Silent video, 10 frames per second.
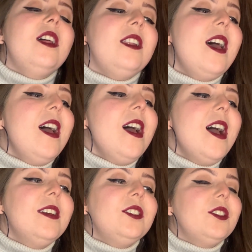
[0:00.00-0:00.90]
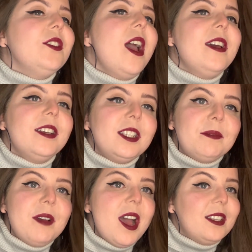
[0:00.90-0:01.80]
Last
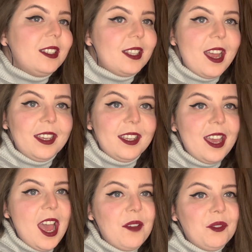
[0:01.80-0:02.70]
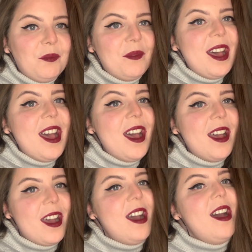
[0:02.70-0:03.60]
Christmas, I gave you my
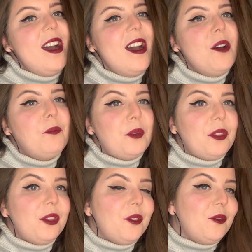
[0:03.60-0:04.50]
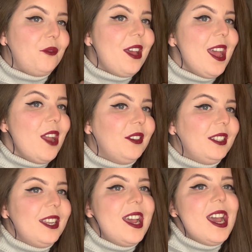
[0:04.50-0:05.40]
heart, but the very
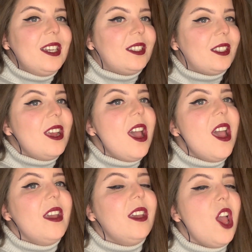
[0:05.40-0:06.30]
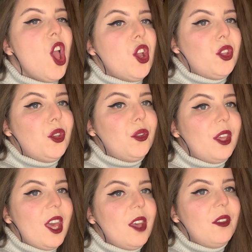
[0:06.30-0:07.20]
next day, you
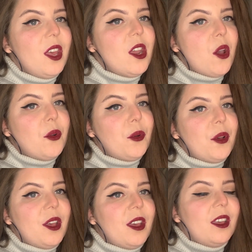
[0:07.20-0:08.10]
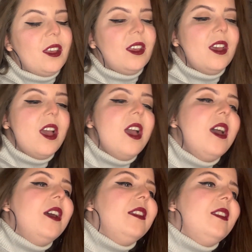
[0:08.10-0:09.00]
gave it away.
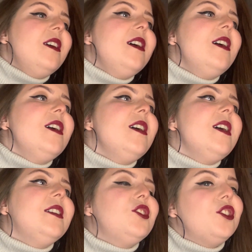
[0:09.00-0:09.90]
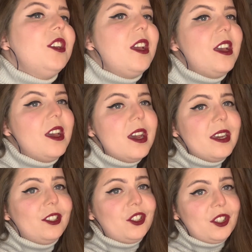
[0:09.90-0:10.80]
That
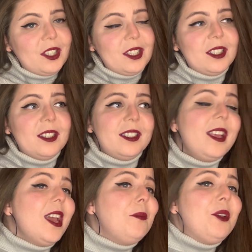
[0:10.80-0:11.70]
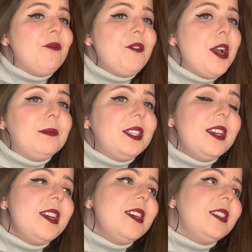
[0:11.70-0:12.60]
shit just sent me from
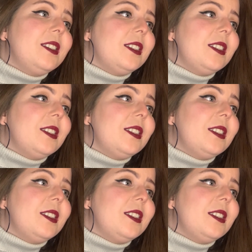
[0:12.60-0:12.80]
this.